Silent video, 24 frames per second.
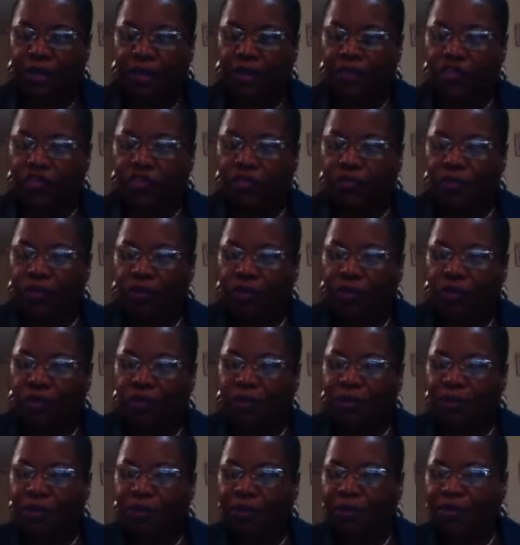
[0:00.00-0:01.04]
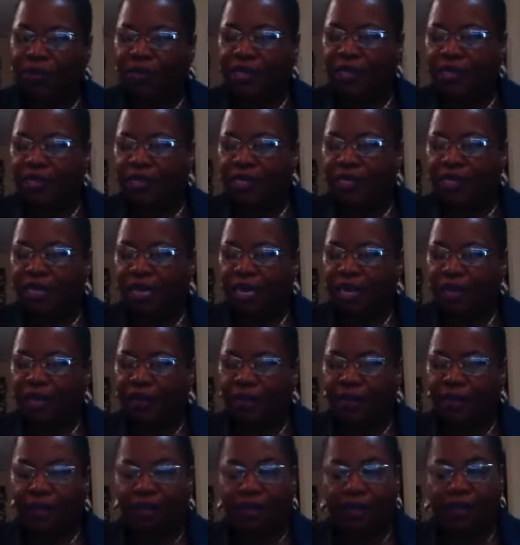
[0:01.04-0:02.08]
scroll purposes
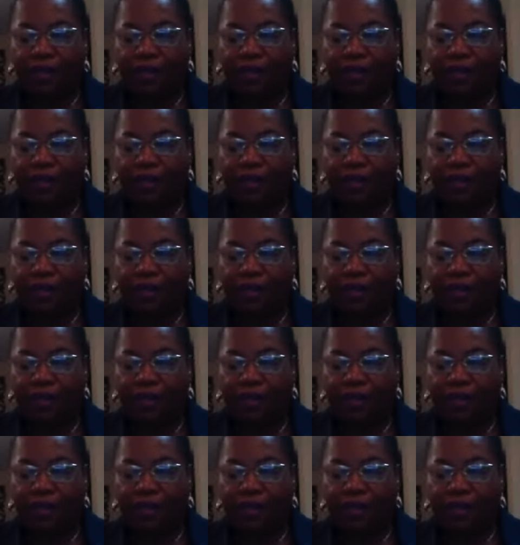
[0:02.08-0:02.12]
and their